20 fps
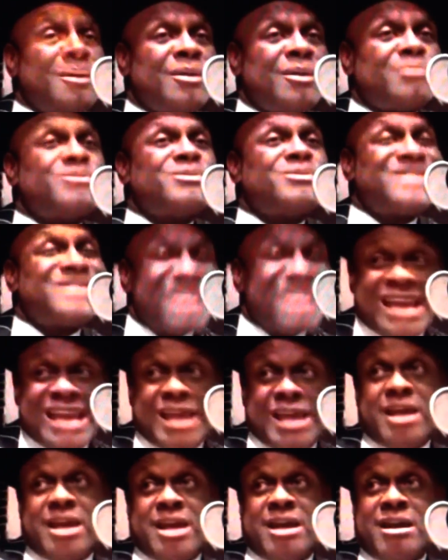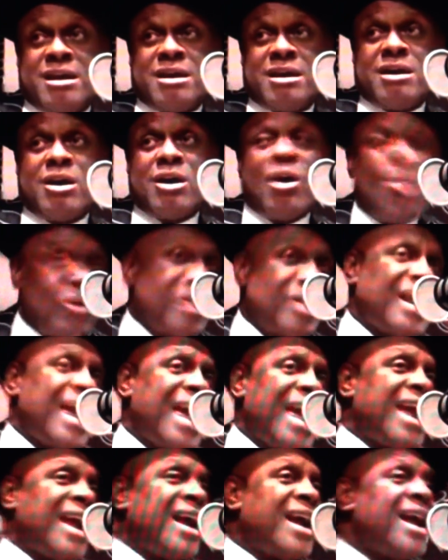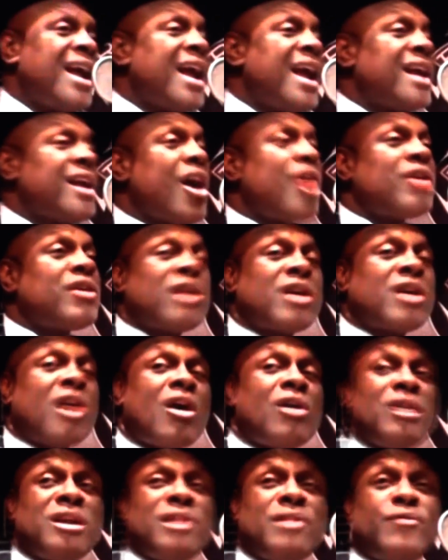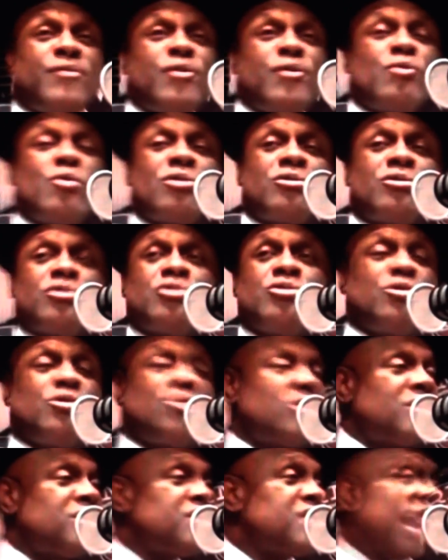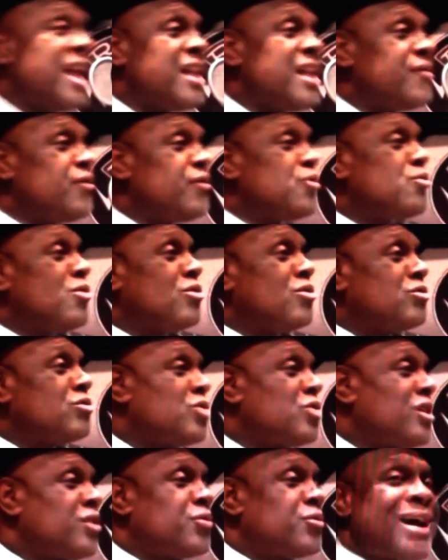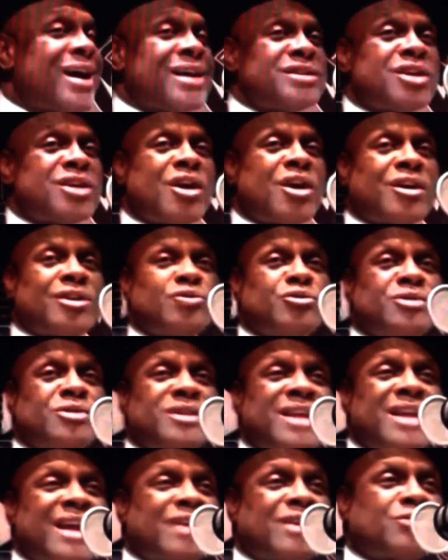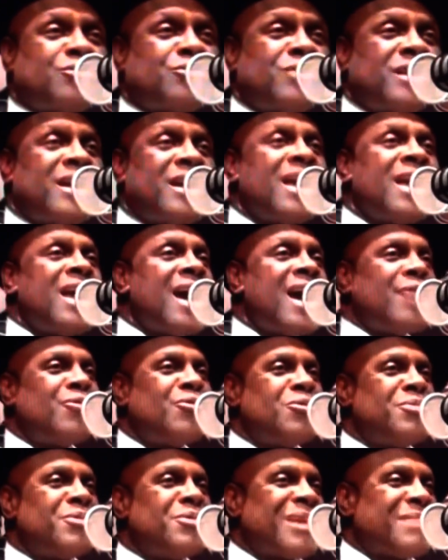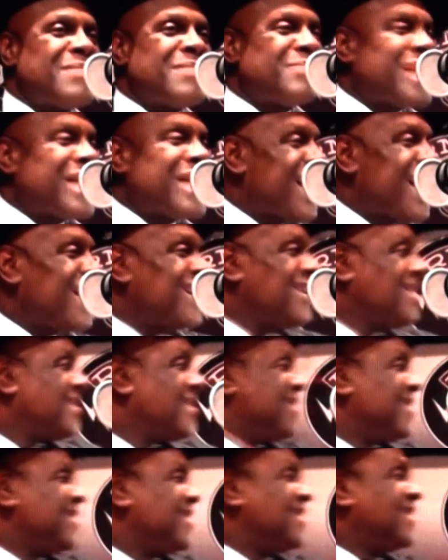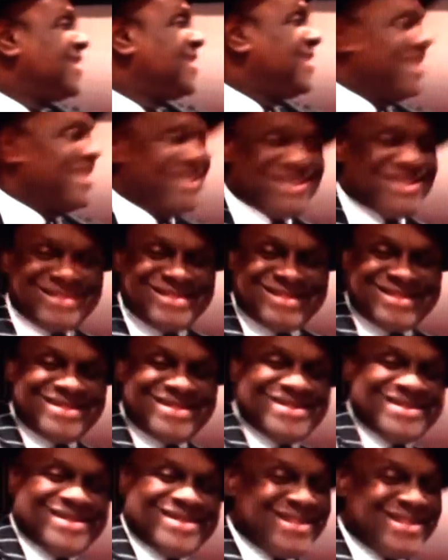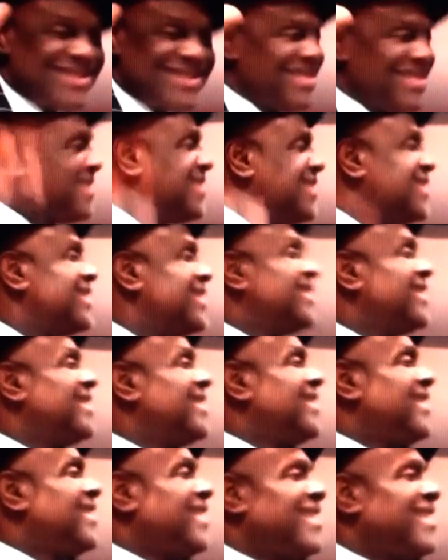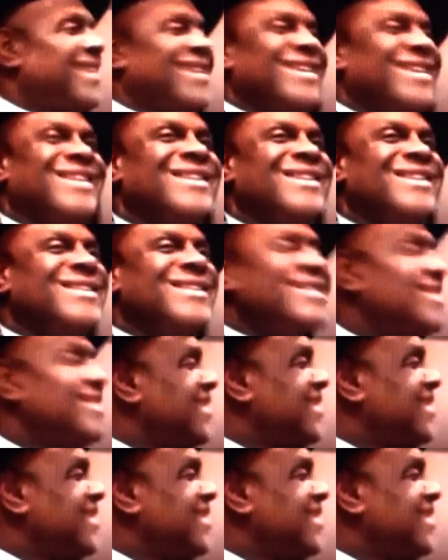RMC on air. Y'all can call in if you want to. You can chat if you want to. Otherwise, y'all can do it next week. I will be right back. Thank you. Excellent job. Man.